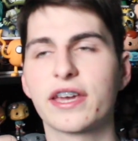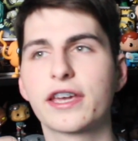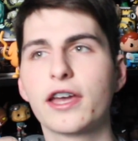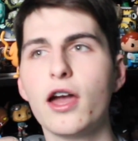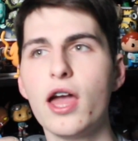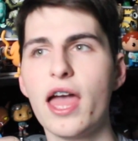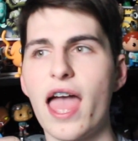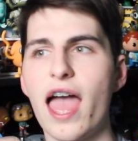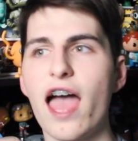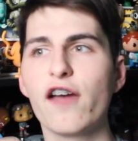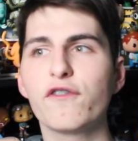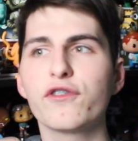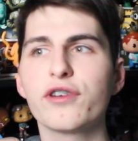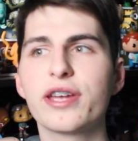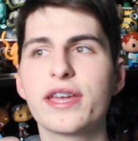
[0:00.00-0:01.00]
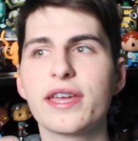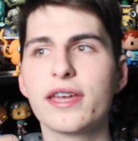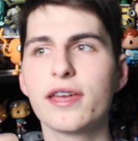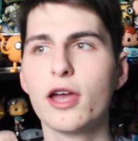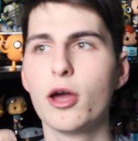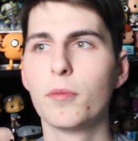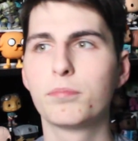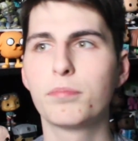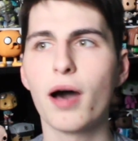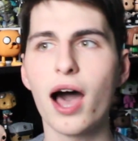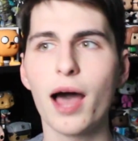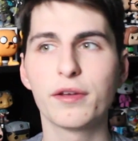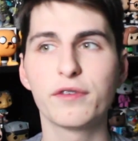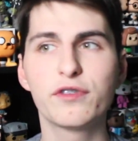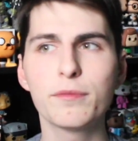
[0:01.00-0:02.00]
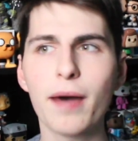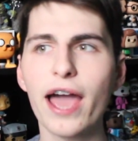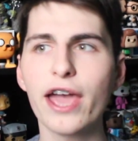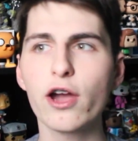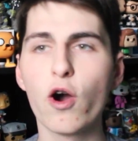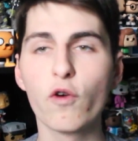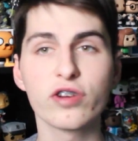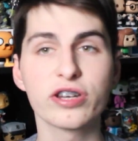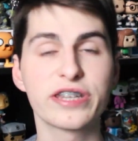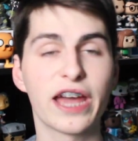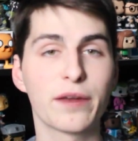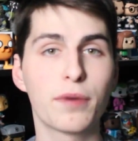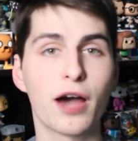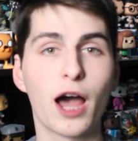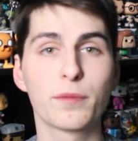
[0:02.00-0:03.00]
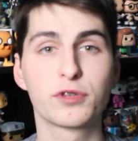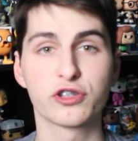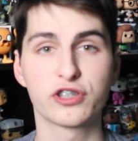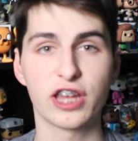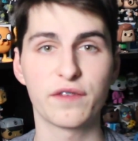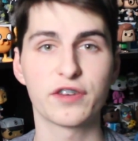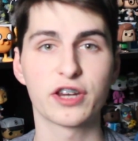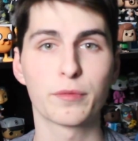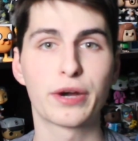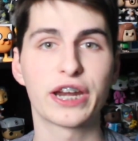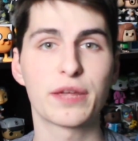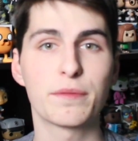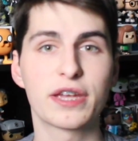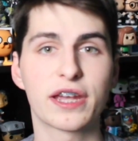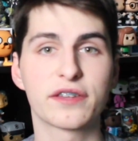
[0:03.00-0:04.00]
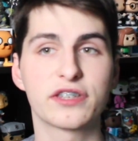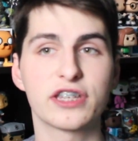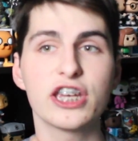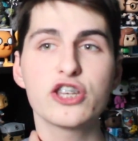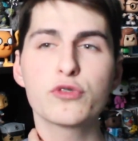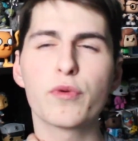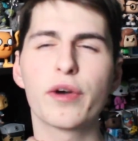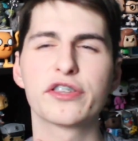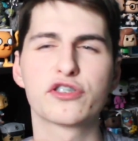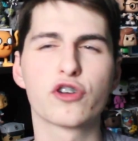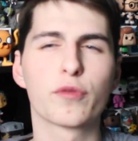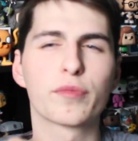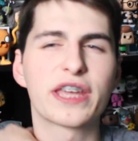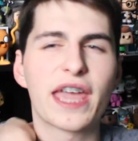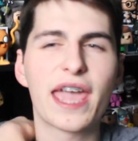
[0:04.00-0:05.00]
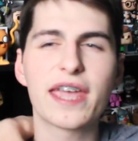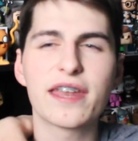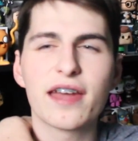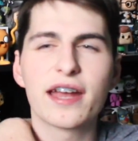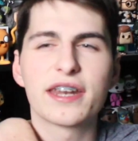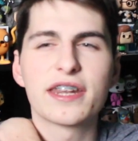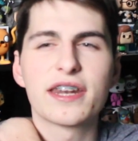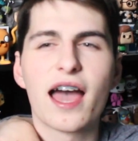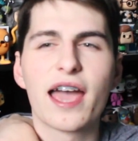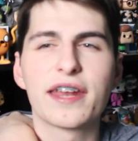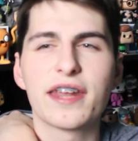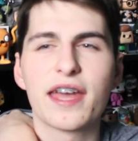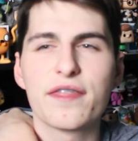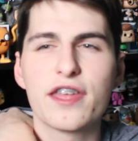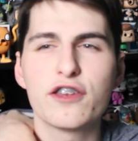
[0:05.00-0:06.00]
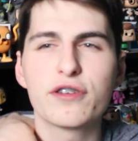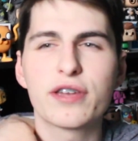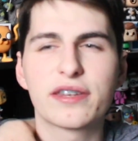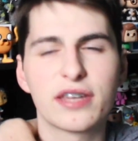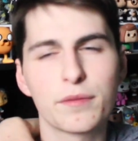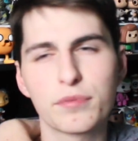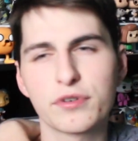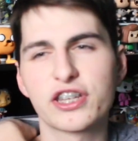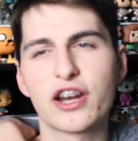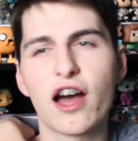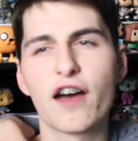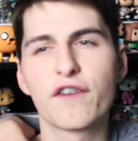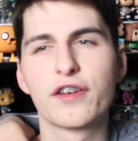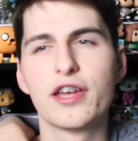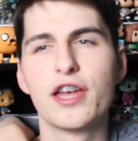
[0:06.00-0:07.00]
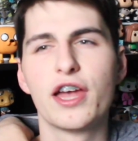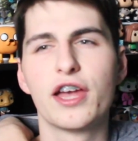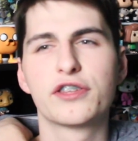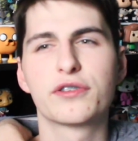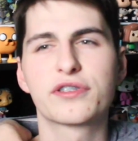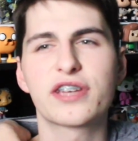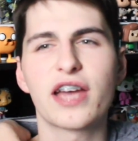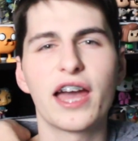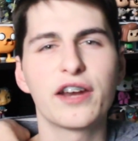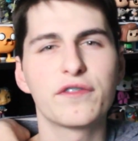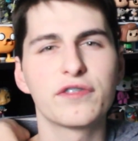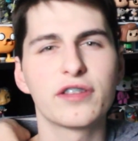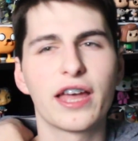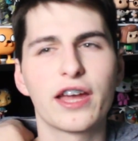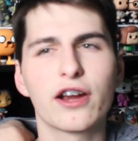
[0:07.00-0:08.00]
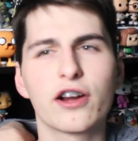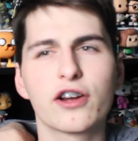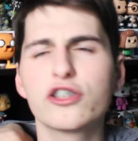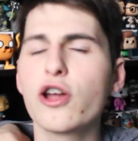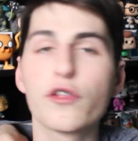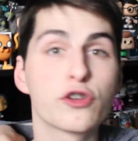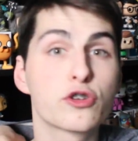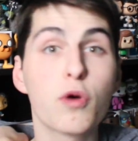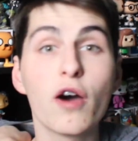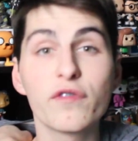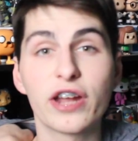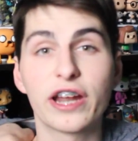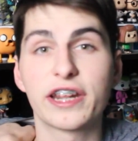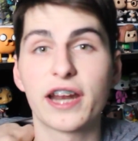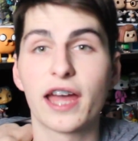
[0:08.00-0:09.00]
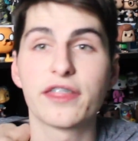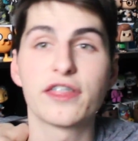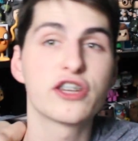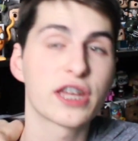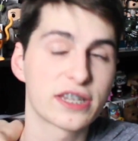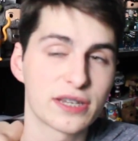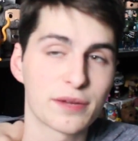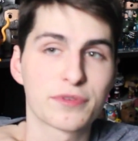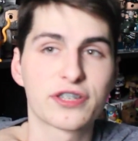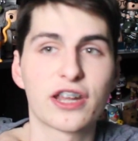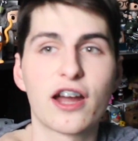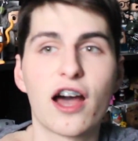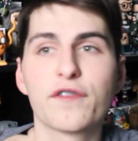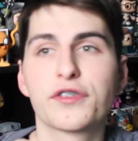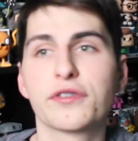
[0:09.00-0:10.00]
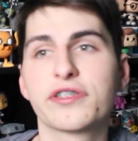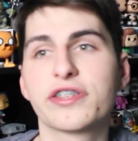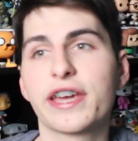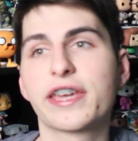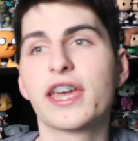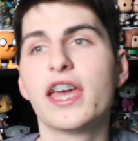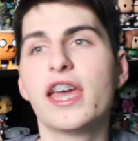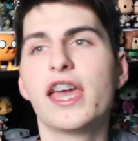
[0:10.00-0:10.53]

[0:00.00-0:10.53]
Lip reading: like every pop, if you buy over 10 pops, you're saving your money because each one's normally $8.99 and then you get 10% off. So it's kind of like, or no, they're $12.99, then you get 10% off. So it's like,